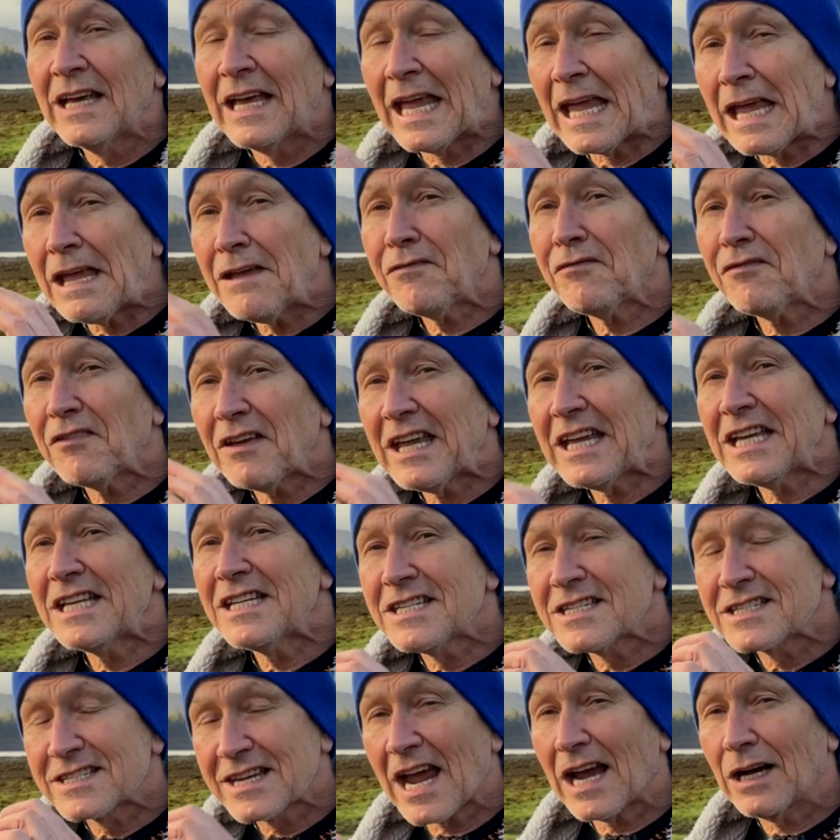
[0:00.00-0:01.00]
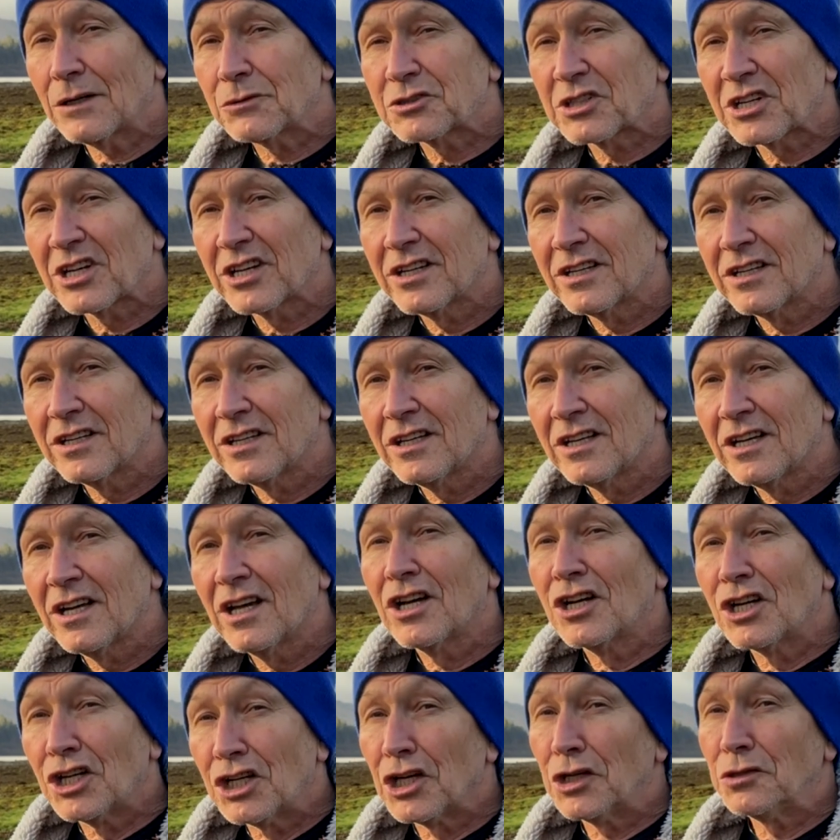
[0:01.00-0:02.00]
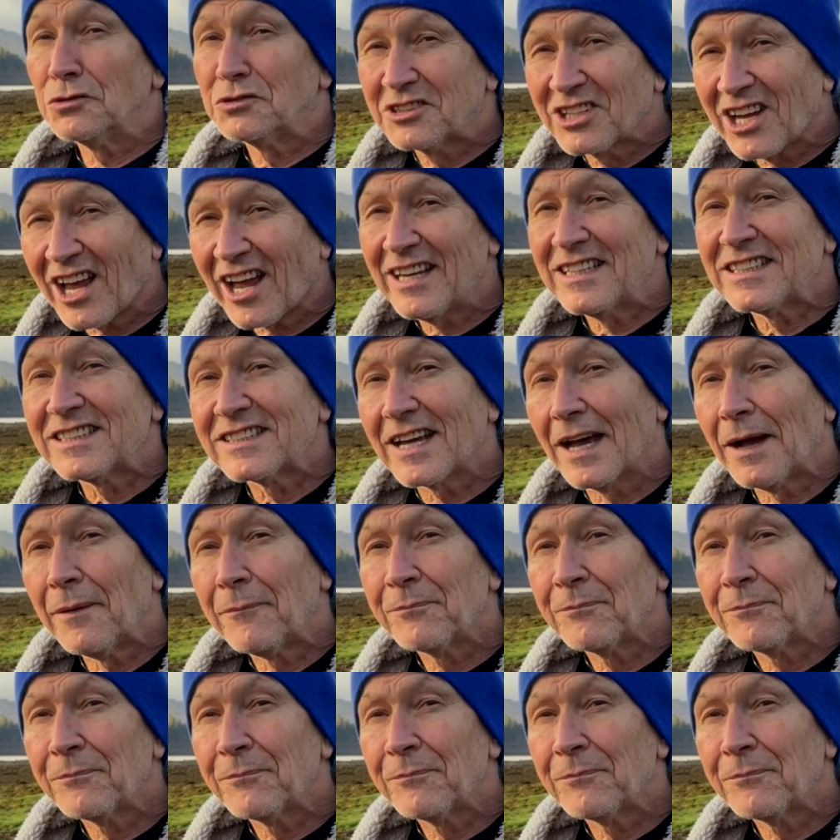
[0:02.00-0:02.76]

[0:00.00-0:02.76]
If in doubt, go tighter.